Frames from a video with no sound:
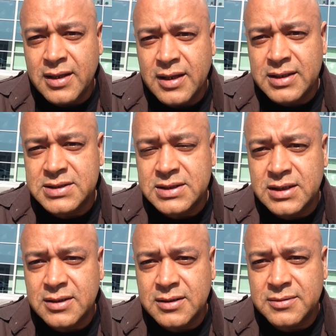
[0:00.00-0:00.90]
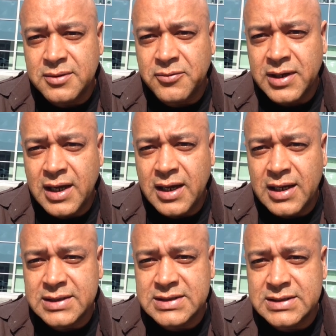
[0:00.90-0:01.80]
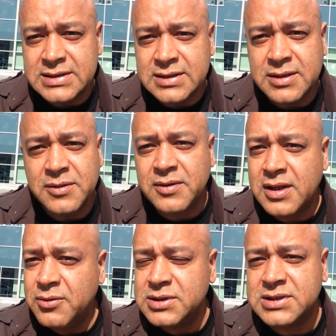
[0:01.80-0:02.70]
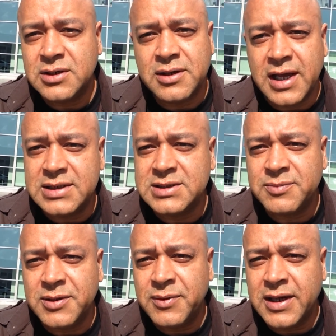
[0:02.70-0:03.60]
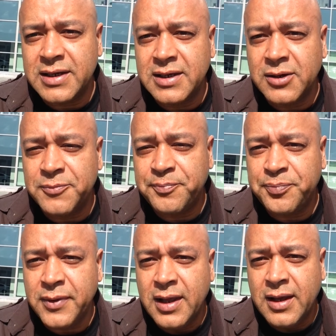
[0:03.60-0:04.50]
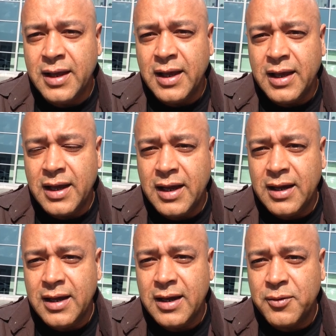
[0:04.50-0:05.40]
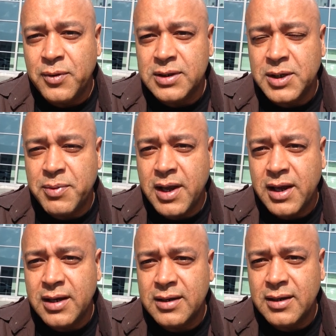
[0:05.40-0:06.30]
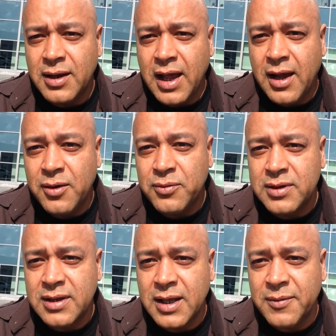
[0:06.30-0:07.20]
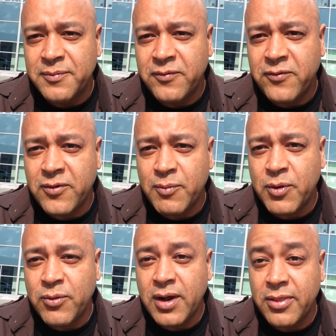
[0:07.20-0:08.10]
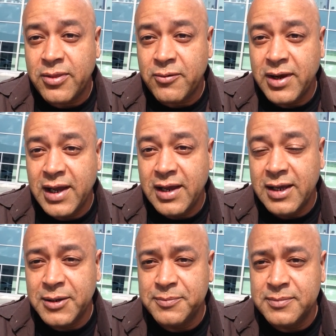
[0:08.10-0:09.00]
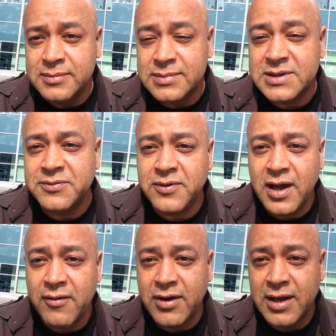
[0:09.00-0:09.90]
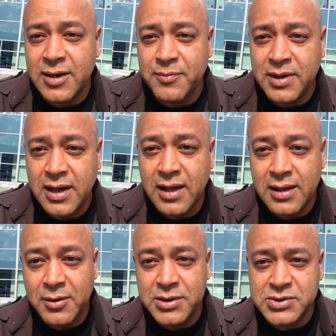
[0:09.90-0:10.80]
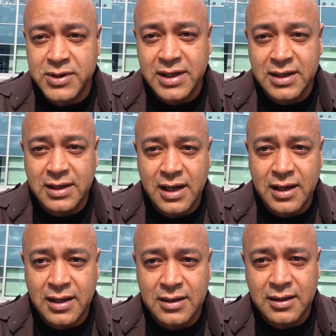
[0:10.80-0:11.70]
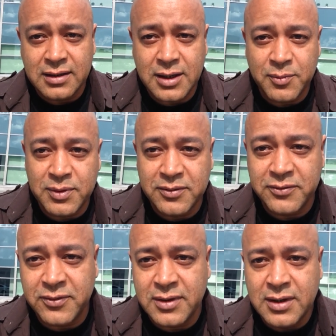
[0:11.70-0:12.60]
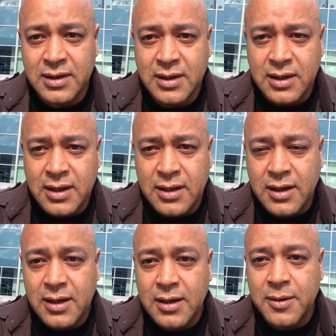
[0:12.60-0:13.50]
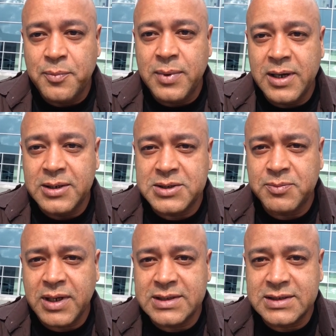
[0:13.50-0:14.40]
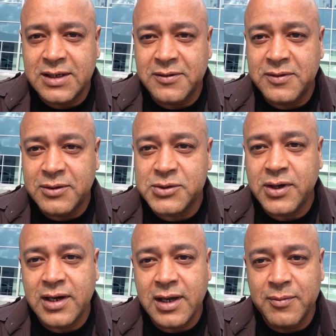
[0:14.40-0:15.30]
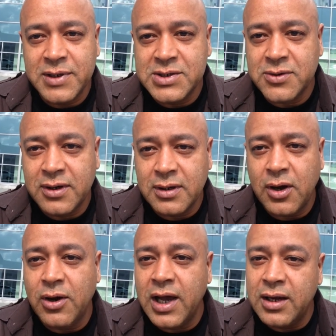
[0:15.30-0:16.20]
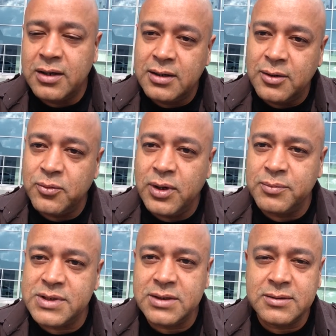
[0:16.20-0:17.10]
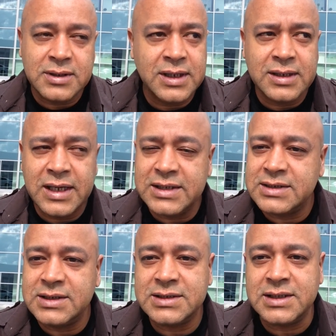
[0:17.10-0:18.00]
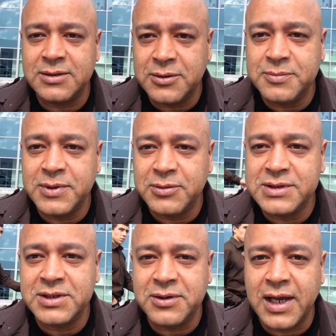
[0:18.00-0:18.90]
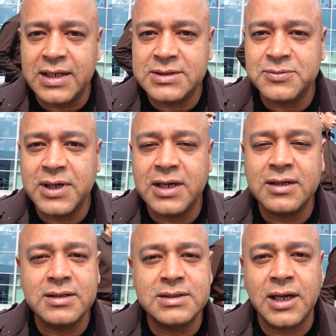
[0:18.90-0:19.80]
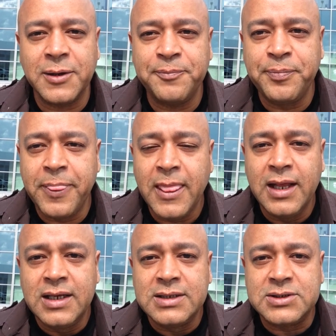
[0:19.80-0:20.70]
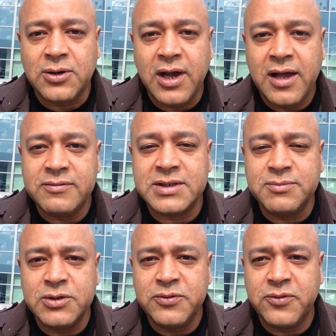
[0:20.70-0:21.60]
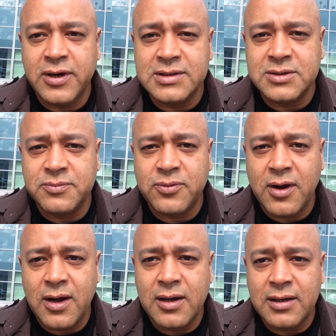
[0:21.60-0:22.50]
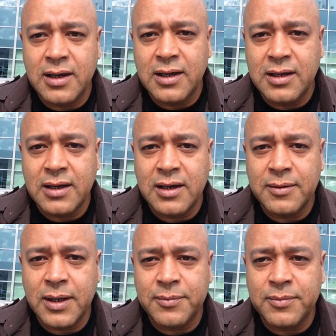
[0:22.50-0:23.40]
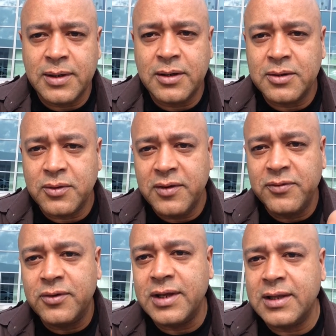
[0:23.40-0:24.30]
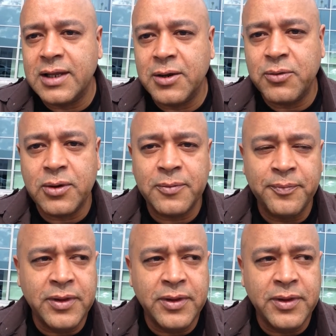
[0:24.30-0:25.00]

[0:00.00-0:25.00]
There's three guys. They were so nice to me, man, you know. I wound up hanging out with them from around 3 a.m. to 5 a.m. Yeah, they were drinking. I had a couple of beers myself. They were trying to get me drunk. Oh, I had a rum too. They insisted. It was so nice. We had a good time. So I have some new friends in Prague, and I'm grateful that they were